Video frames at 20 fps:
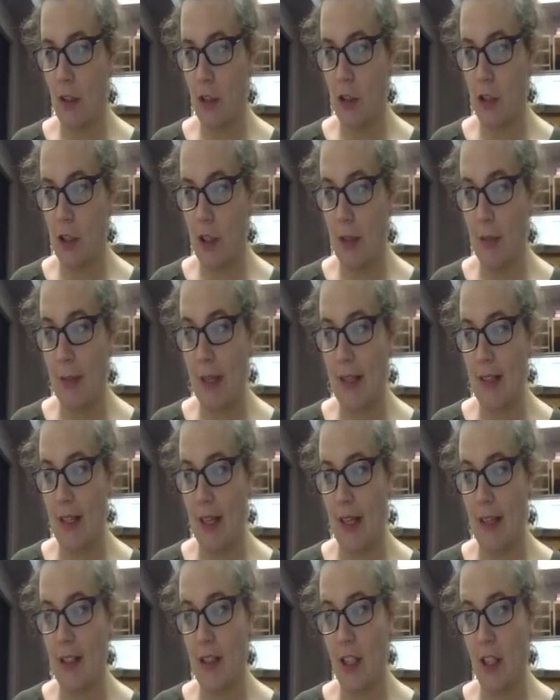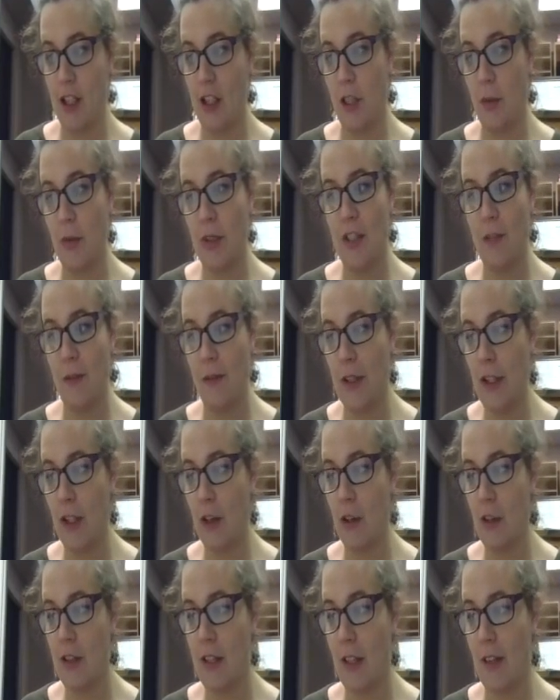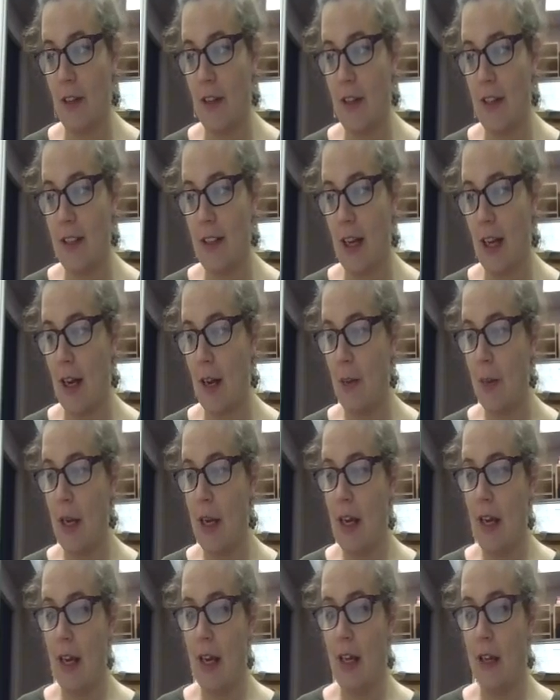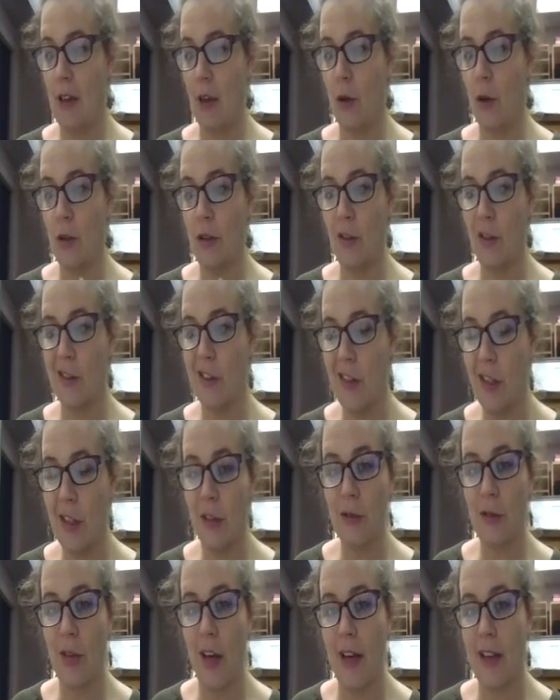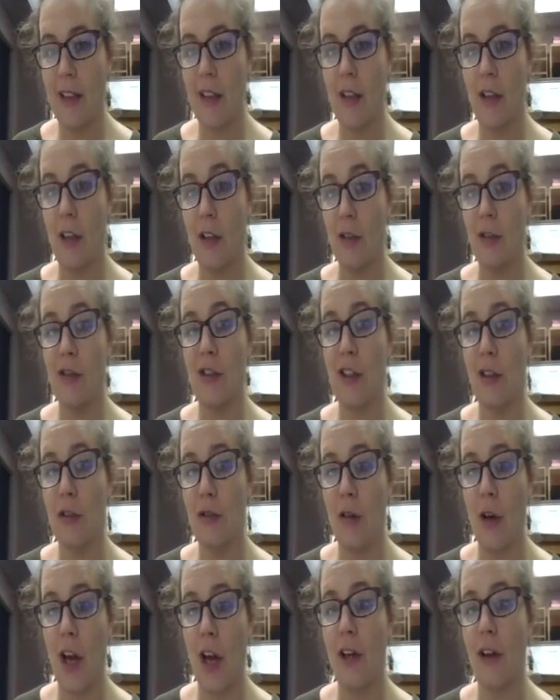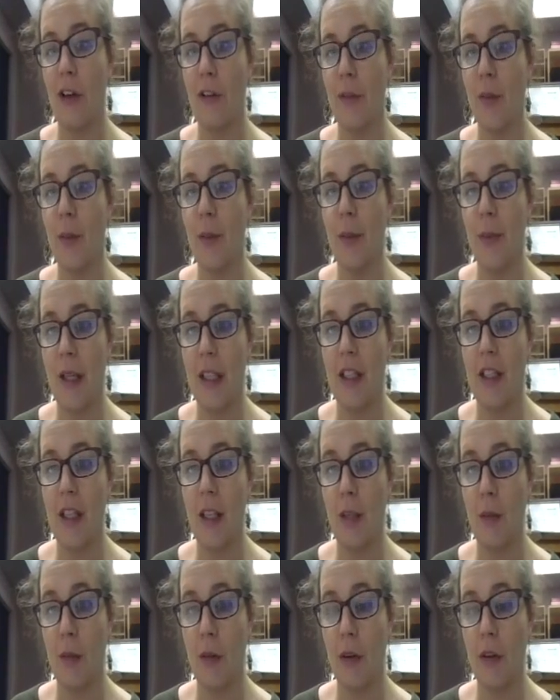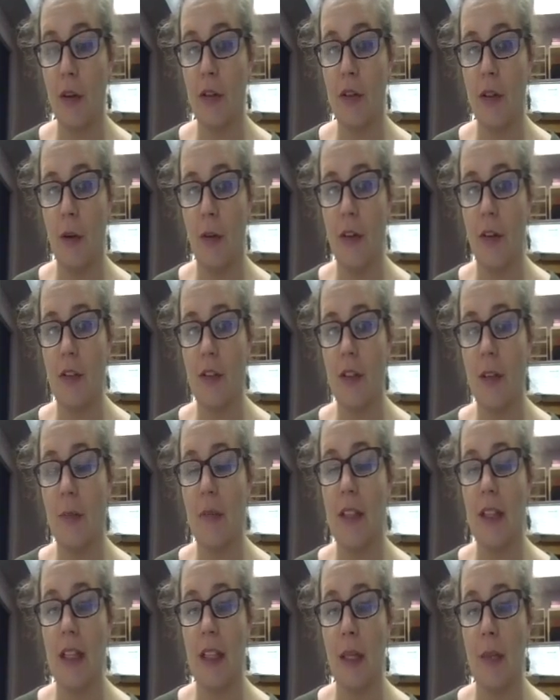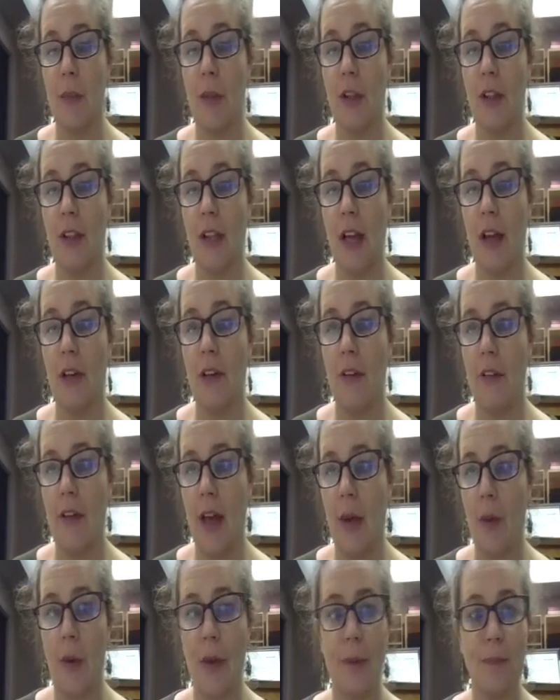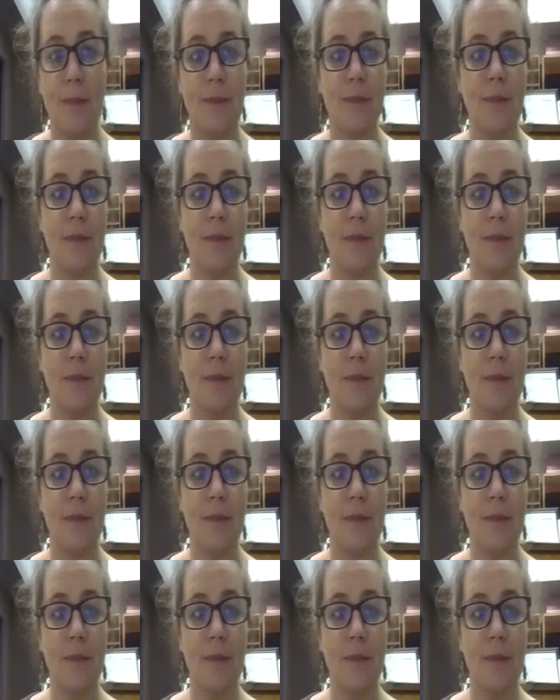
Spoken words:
She maintains that she was defending herself at the time, and the courts are still trying her for premeditated murder. So there's something to keep a lookout on that one.